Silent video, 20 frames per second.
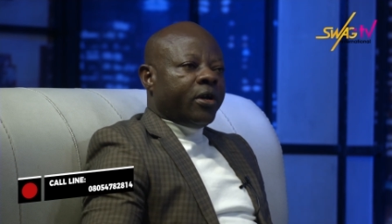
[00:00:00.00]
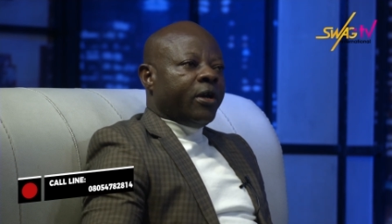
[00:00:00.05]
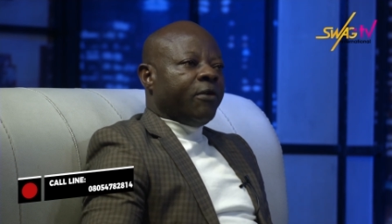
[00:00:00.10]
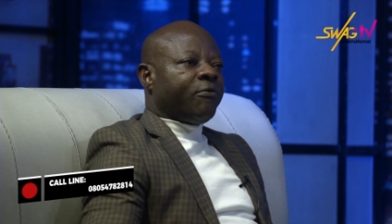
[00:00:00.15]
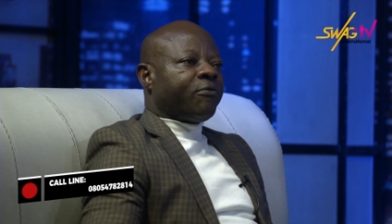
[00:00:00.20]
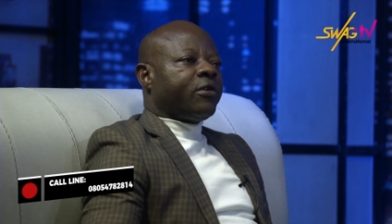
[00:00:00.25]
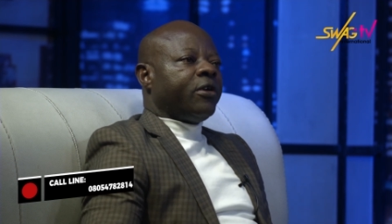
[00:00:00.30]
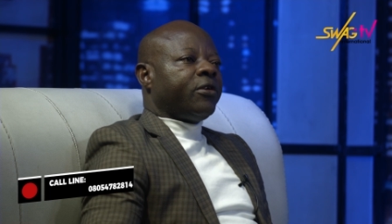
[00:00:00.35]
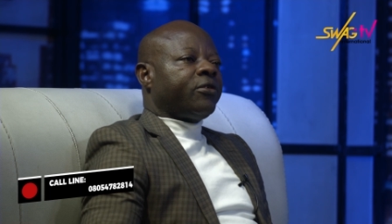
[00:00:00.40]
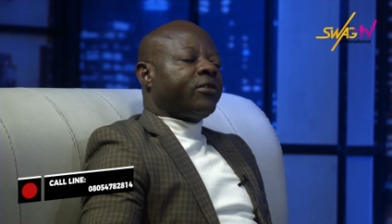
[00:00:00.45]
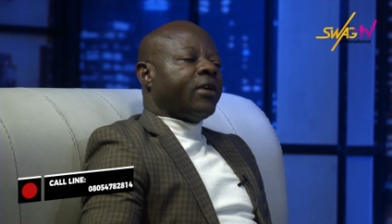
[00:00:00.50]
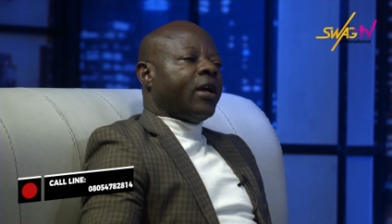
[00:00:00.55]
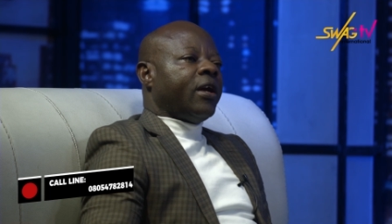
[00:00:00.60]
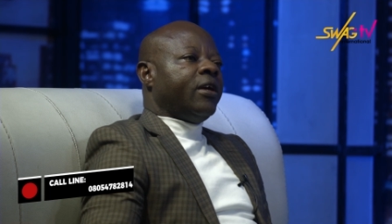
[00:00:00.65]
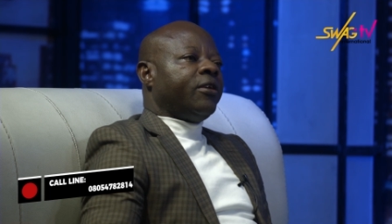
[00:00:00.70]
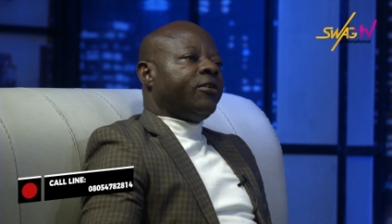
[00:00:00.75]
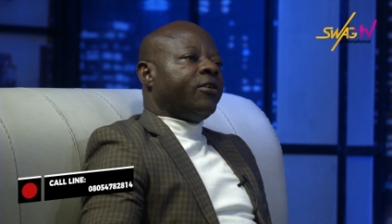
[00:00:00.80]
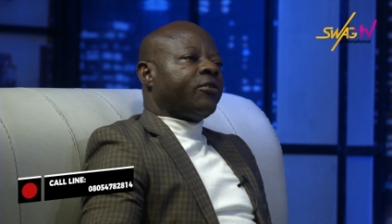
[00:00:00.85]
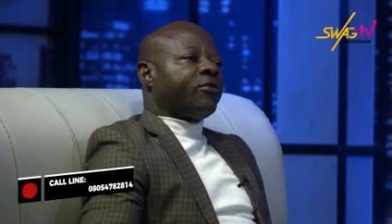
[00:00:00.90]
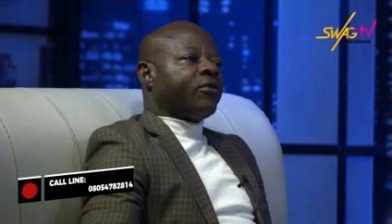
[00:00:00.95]
if Christian
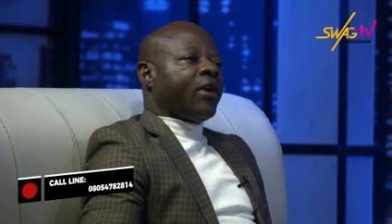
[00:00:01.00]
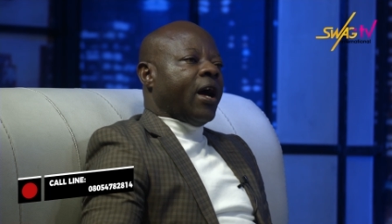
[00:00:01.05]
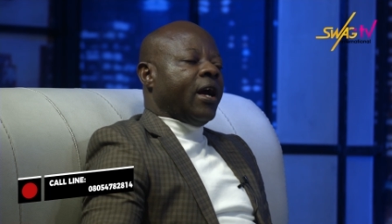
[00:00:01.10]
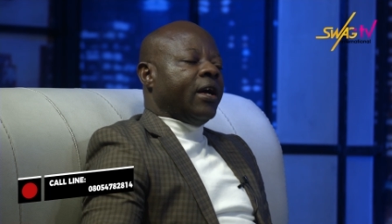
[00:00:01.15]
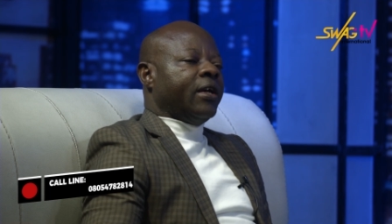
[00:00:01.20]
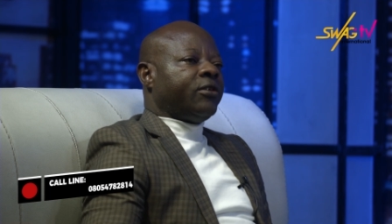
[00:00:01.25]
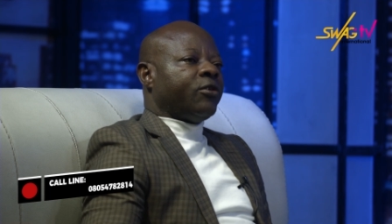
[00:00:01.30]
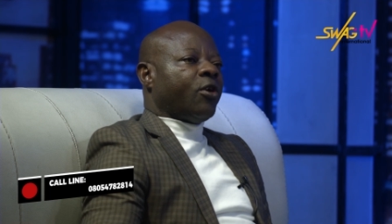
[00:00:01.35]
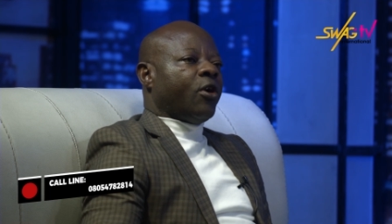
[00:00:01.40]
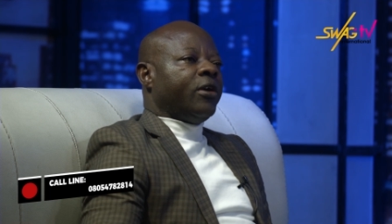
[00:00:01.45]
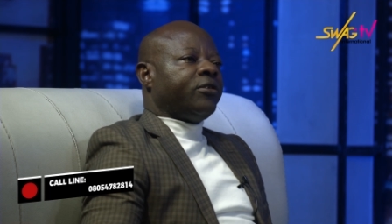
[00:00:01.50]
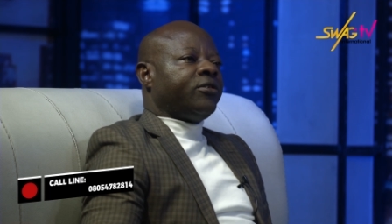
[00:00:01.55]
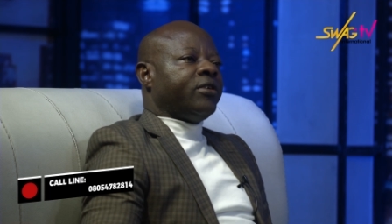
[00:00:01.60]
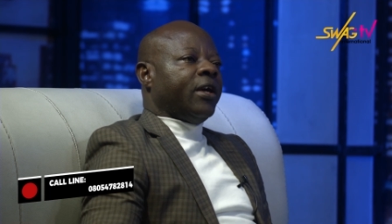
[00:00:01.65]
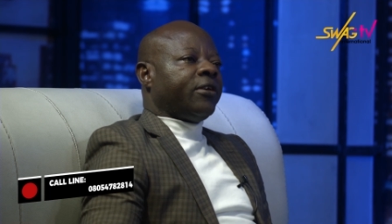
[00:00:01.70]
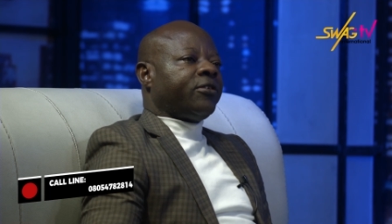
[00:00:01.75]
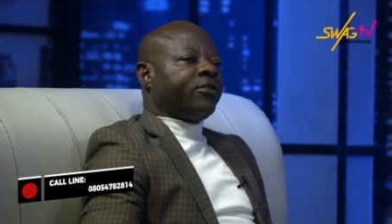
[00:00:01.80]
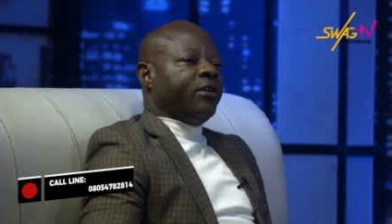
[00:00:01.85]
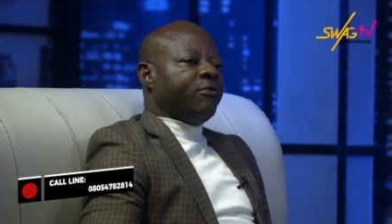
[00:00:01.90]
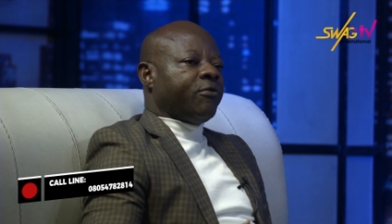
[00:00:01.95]
is this right, or is he
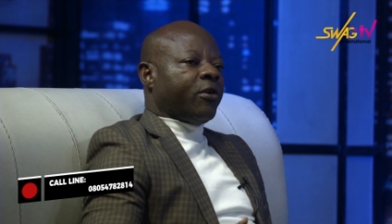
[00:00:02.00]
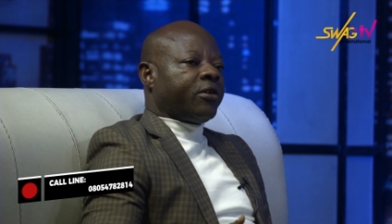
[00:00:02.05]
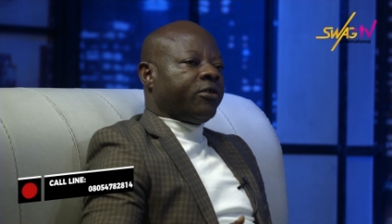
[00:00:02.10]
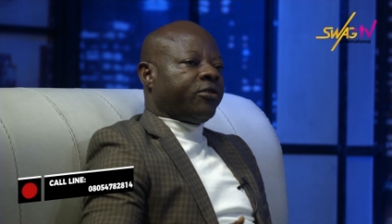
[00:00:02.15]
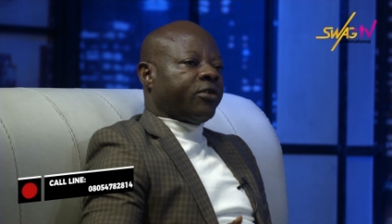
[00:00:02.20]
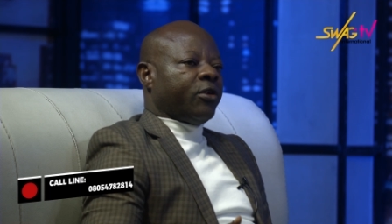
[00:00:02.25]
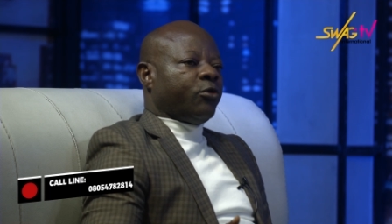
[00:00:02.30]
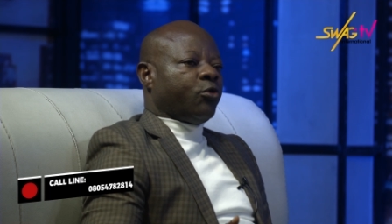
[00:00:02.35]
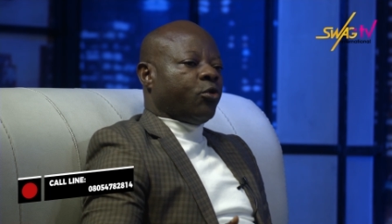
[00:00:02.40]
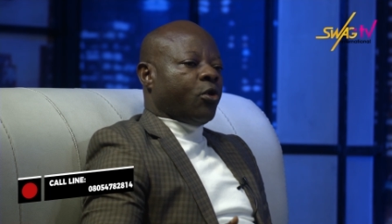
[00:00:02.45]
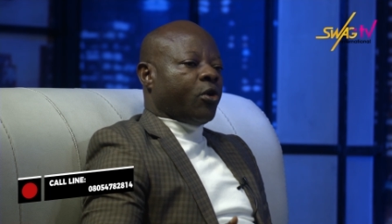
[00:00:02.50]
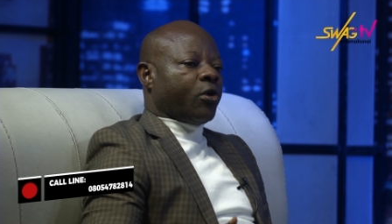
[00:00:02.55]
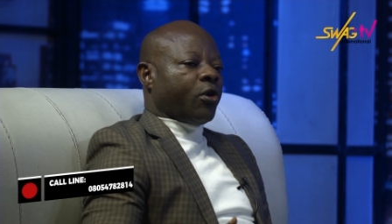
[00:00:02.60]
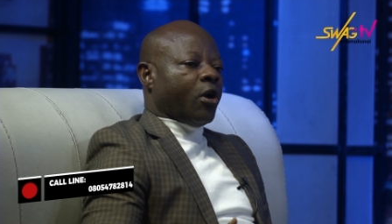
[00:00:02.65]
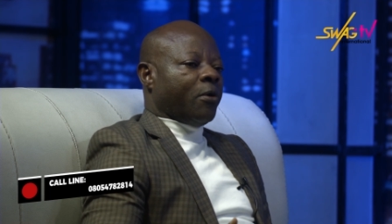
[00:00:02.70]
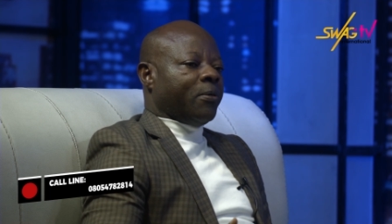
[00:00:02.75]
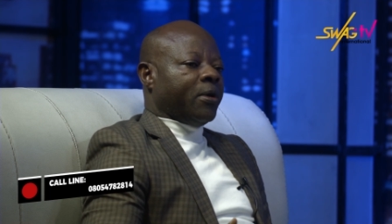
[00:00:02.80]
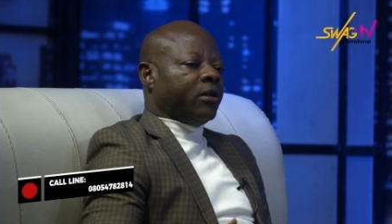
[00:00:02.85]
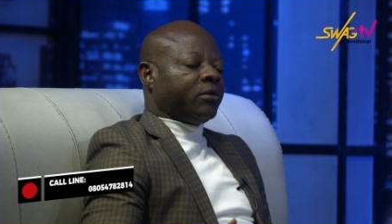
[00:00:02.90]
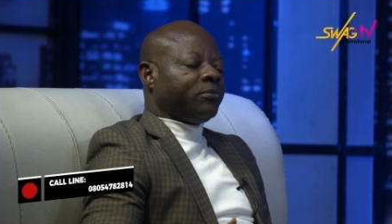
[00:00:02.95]
a sin for Christian to go
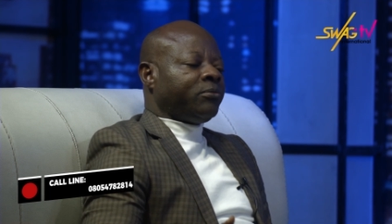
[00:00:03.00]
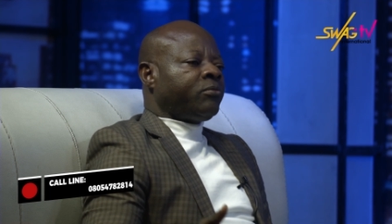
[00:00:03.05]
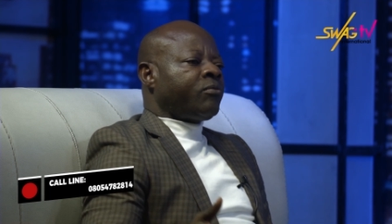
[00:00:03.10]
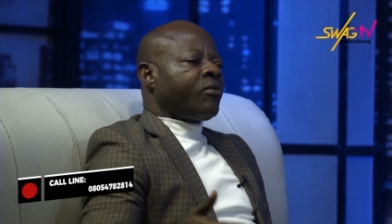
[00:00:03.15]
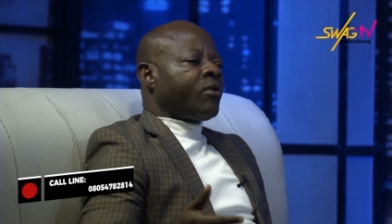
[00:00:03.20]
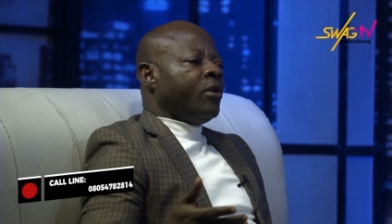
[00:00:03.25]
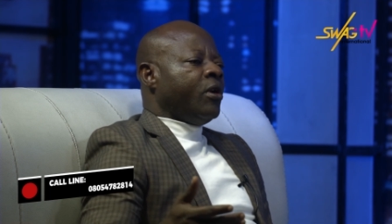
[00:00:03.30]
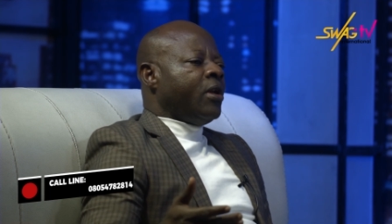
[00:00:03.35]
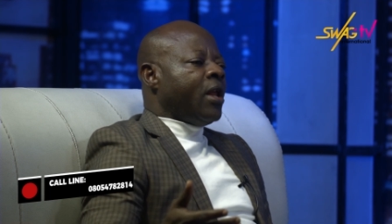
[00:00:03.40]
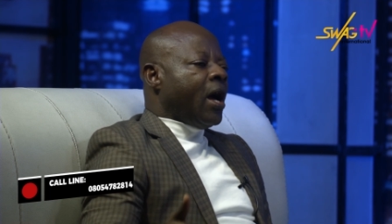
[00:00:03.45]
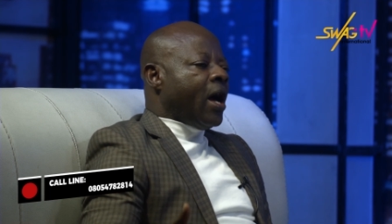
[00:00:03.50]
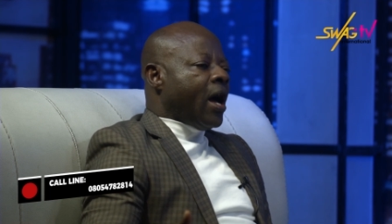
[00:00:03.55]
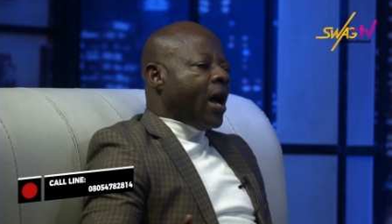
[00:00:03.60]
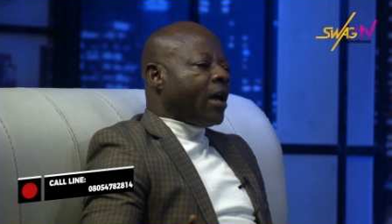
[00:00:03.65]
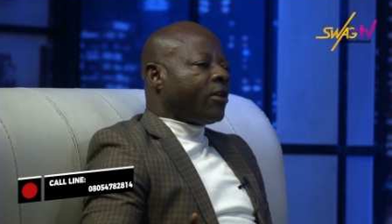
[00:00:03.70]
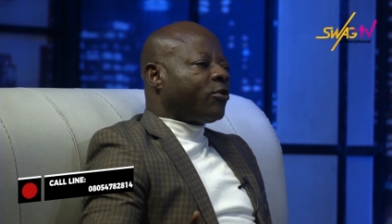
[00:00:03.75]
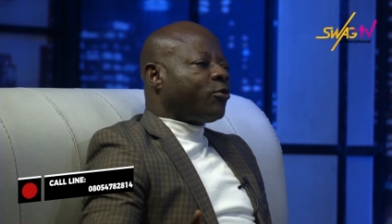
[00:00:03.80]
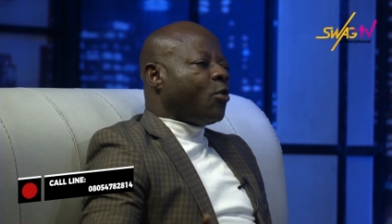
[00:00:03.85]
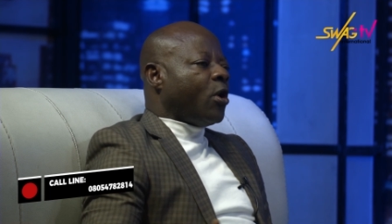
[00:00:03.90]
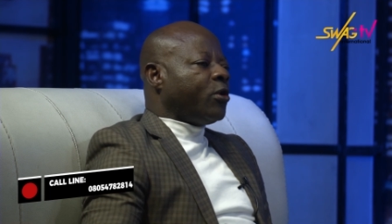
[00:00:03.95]
clubbing? Mm. You now
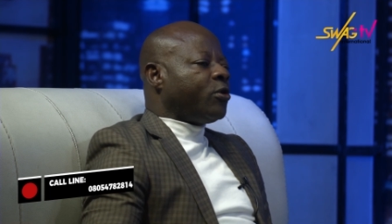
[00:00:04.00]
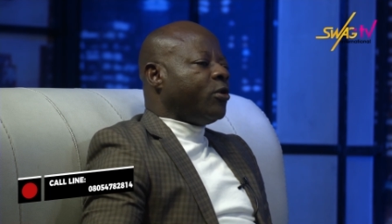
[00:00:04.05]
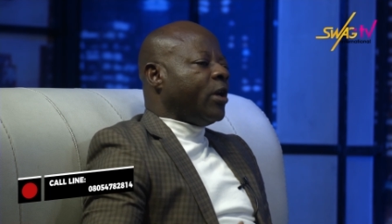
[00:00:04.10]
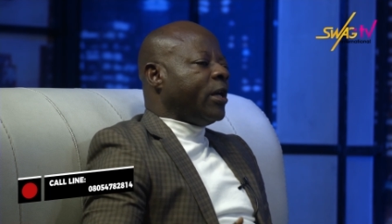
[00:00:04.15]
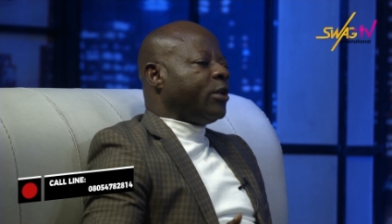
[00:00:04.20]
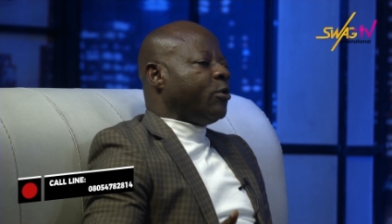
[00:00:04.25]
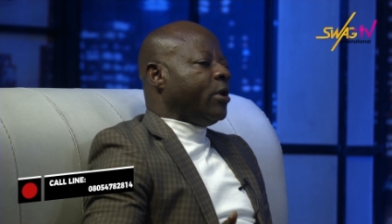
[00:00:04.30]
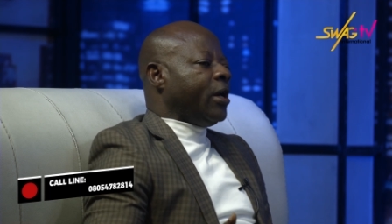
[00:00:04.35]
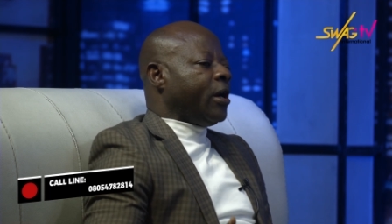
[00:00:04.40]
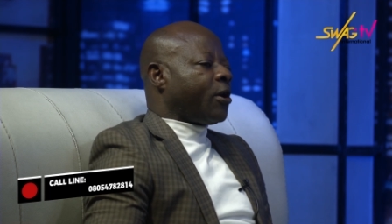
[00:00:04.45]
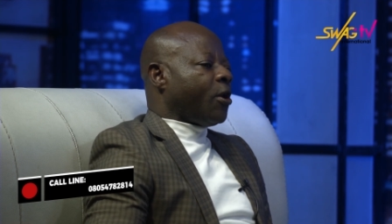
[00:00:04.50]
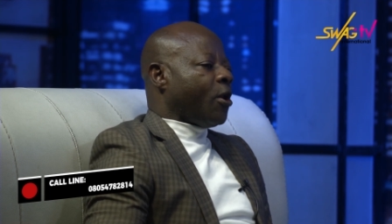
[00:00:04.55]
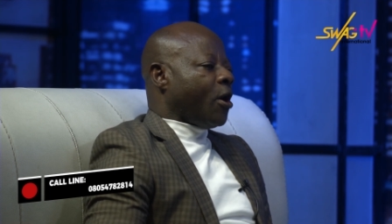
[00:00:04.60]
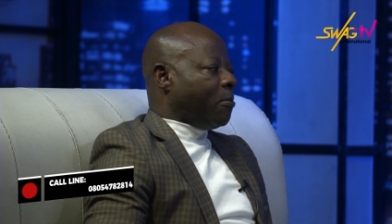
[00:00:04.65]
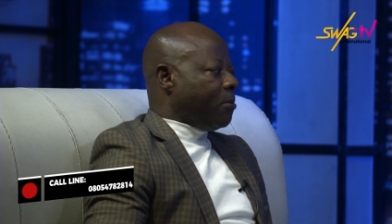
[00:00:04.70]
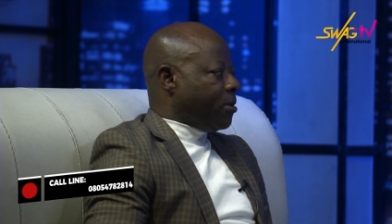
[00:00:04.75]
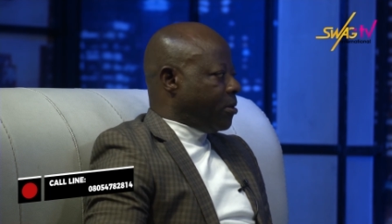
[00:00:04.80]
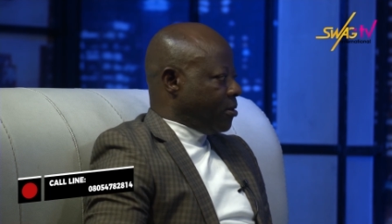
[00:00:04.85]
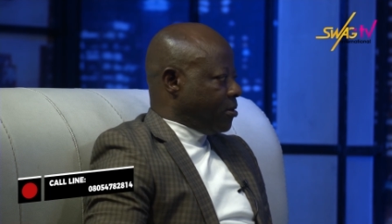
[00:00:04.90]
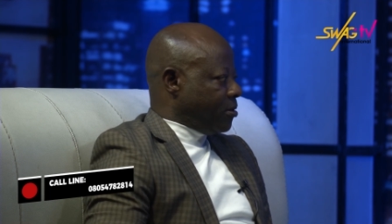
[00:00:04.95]
ask, what do they do in
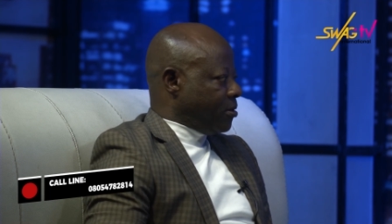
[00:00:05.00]
club?